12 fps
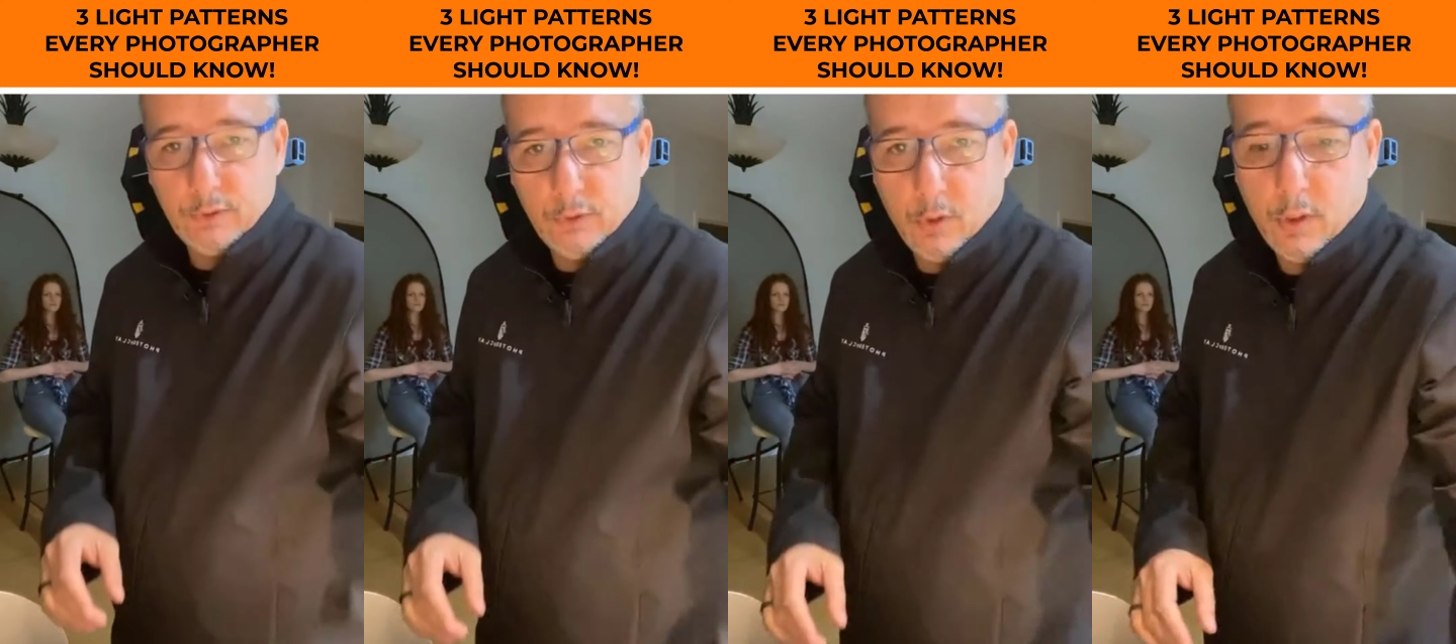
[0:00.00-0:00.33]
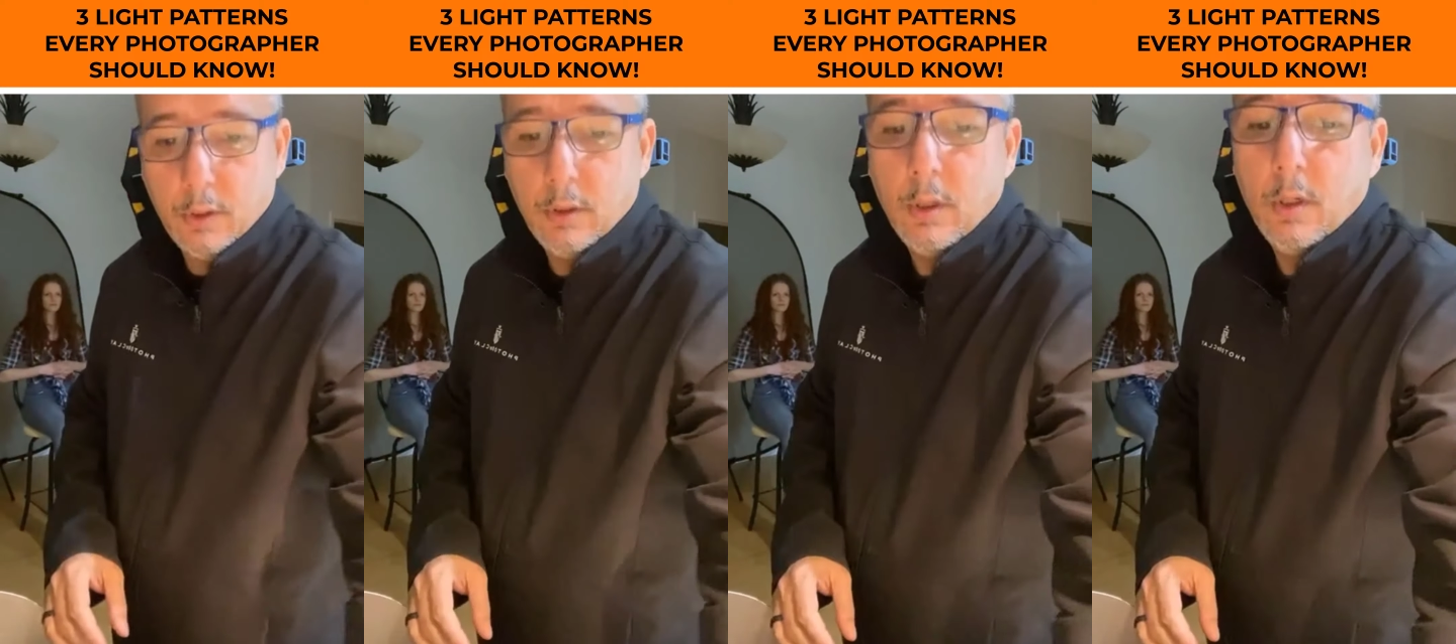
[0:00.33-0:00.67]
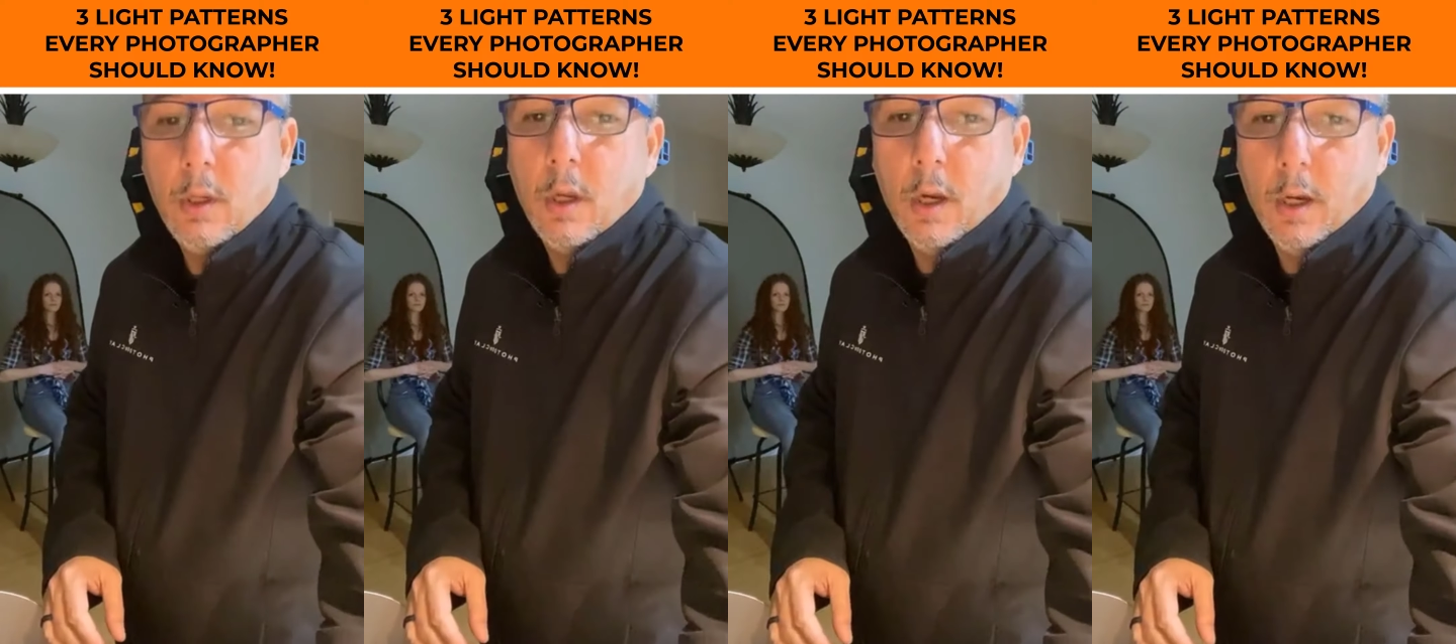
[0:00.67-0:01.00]
done
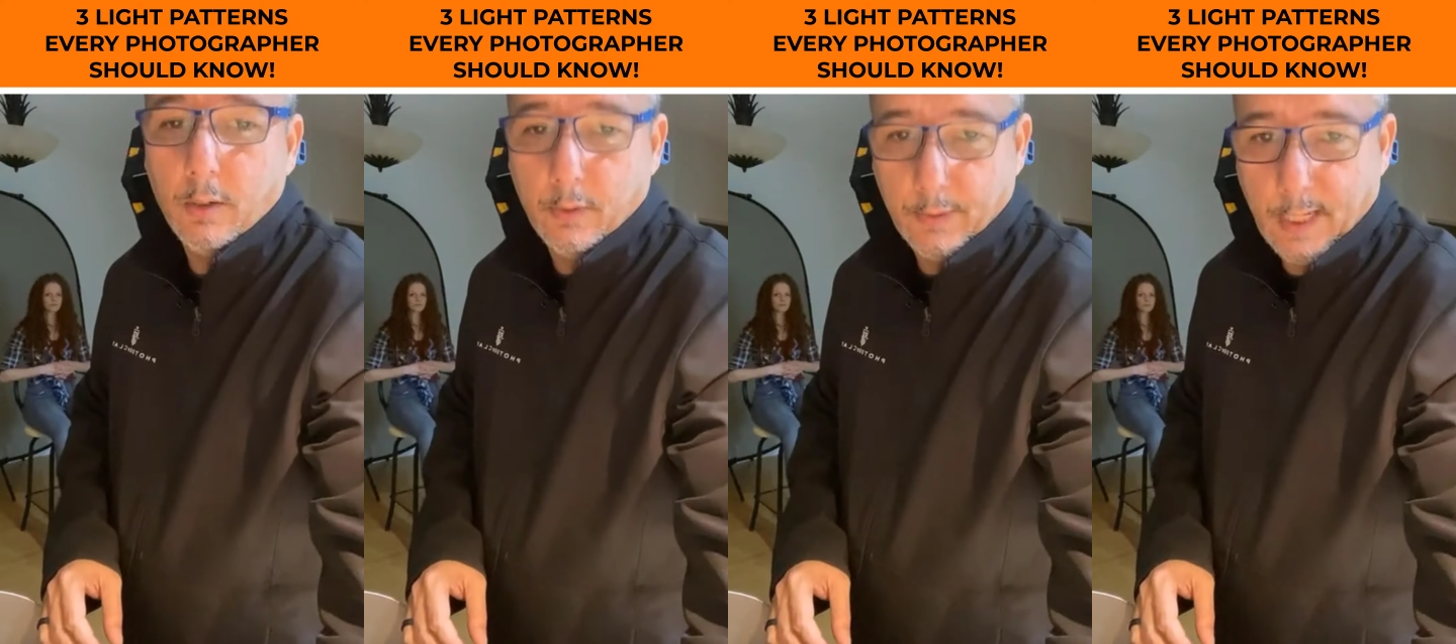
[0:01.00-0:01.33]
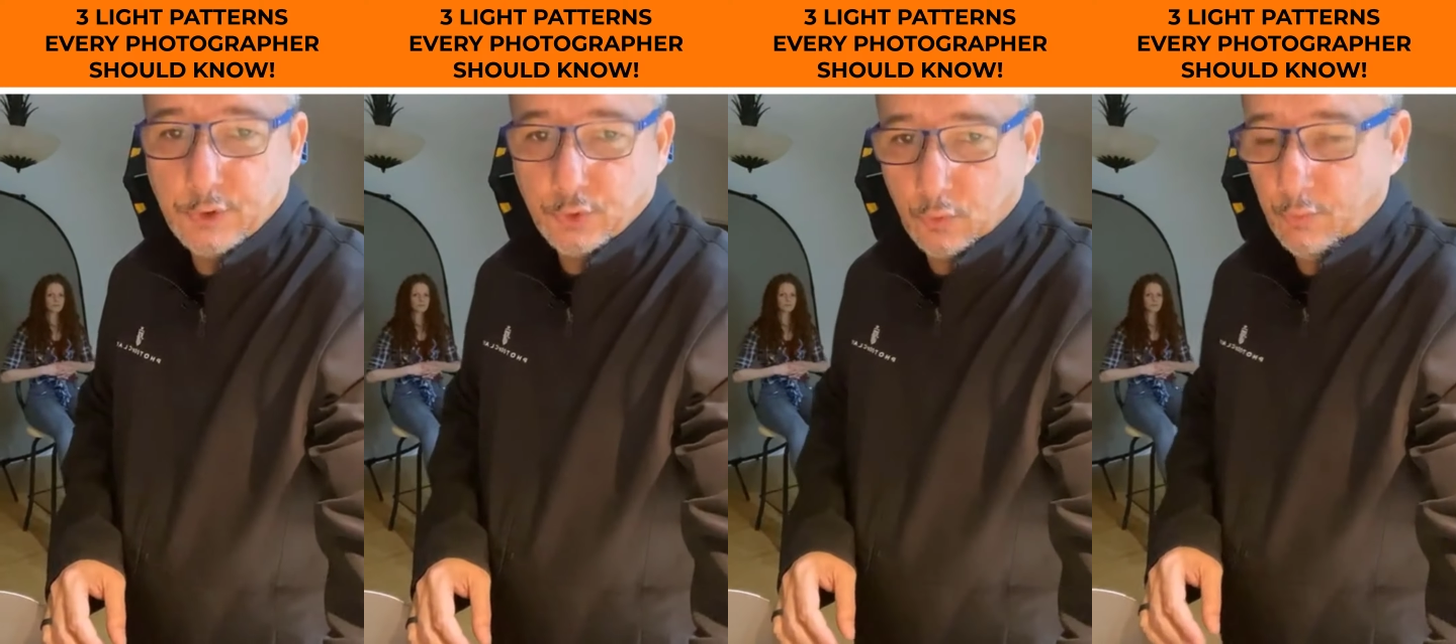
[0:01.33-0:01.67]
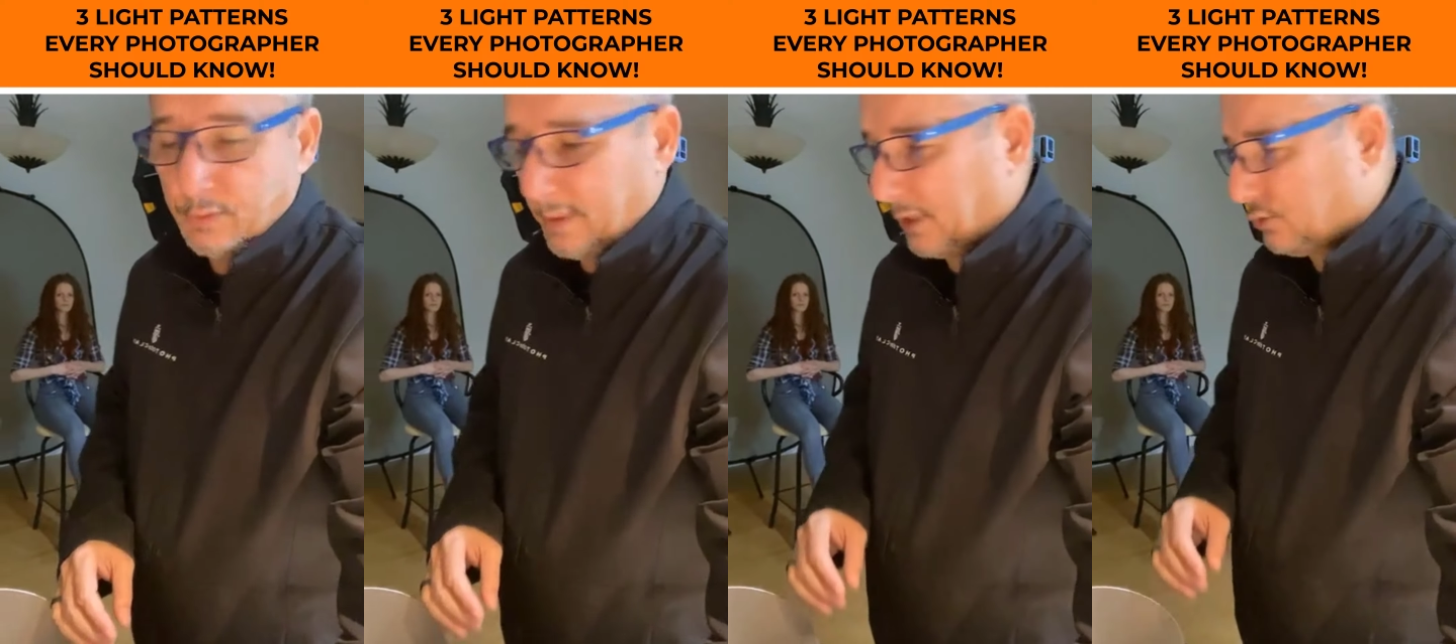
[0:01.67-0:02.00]

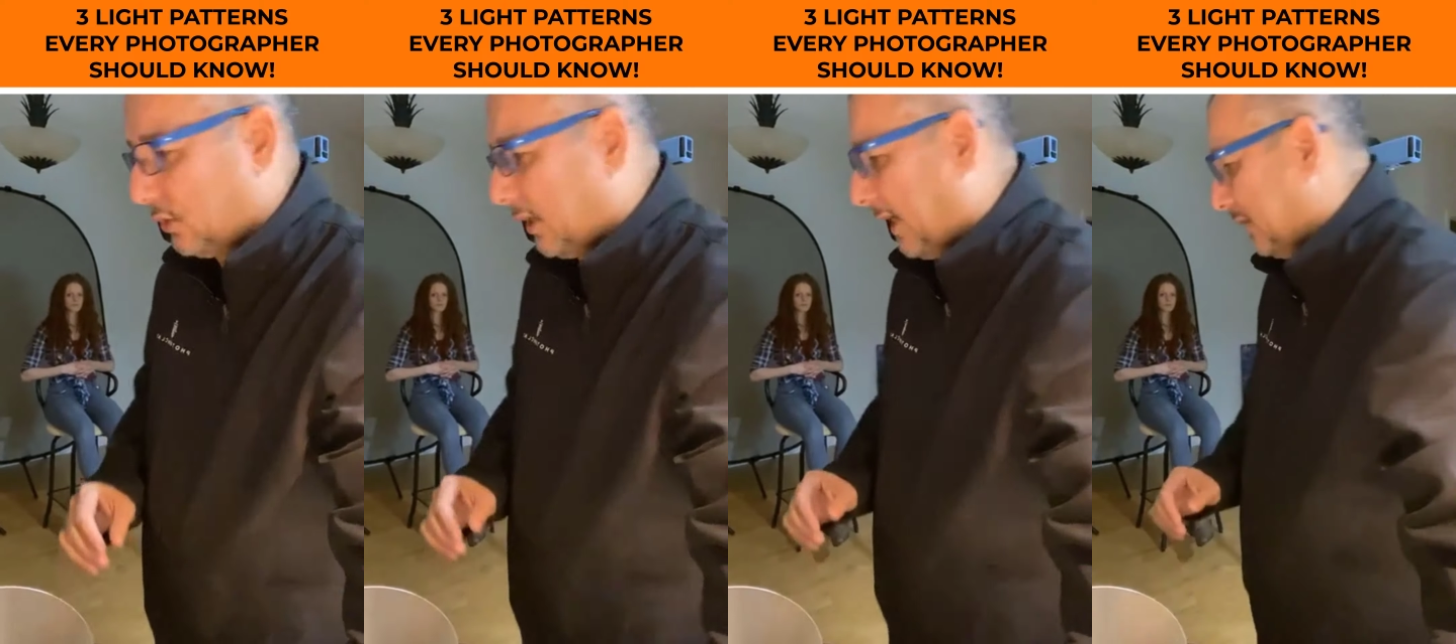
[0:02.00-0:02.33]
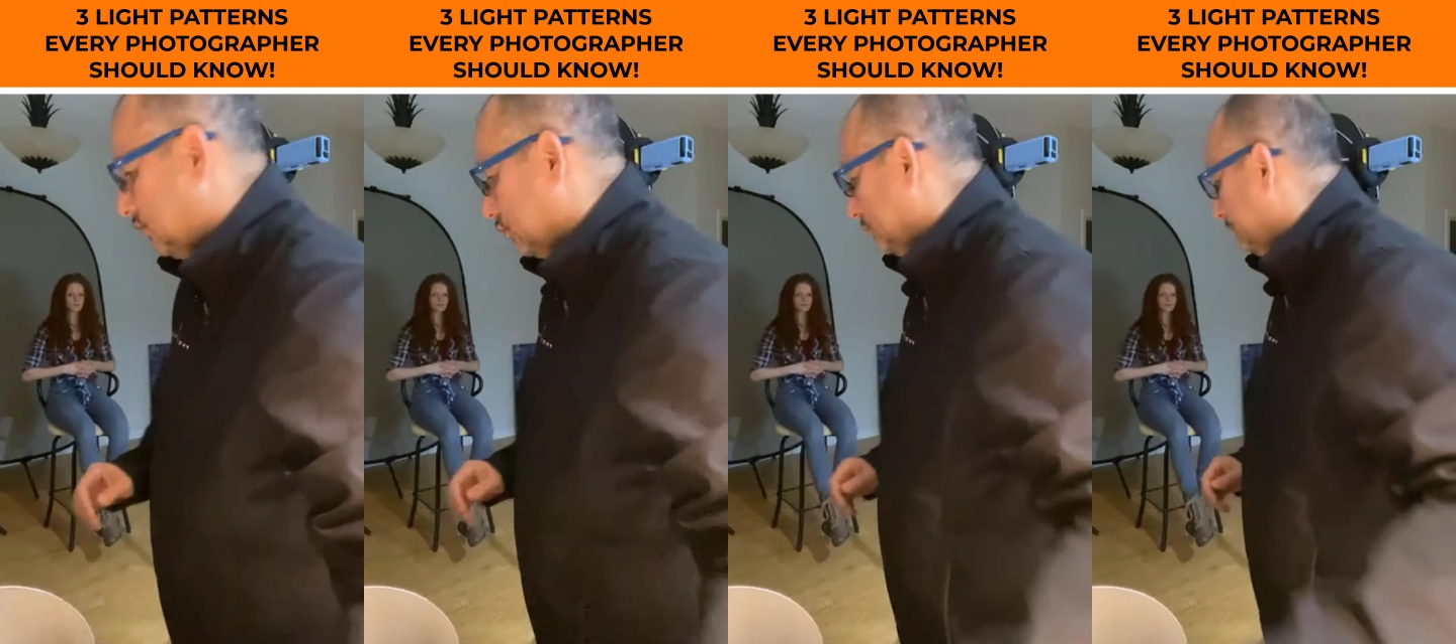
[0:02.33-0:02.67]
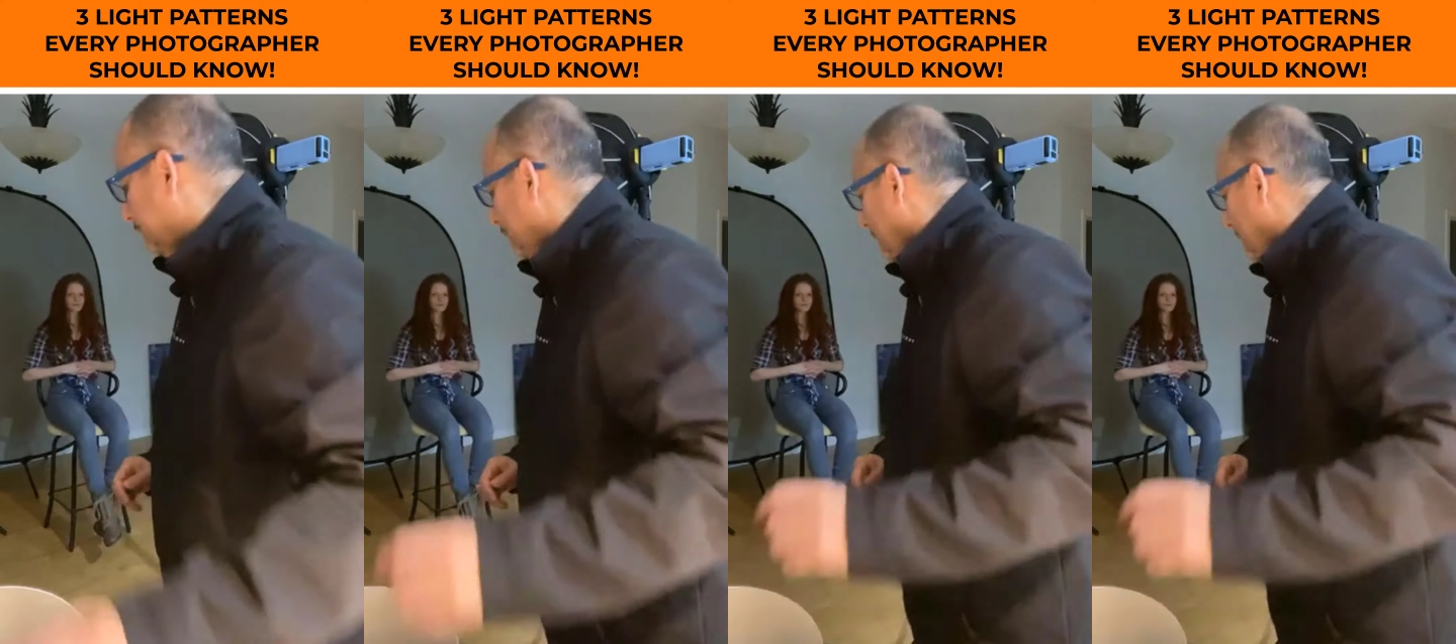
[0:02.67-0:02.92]
with natural light too.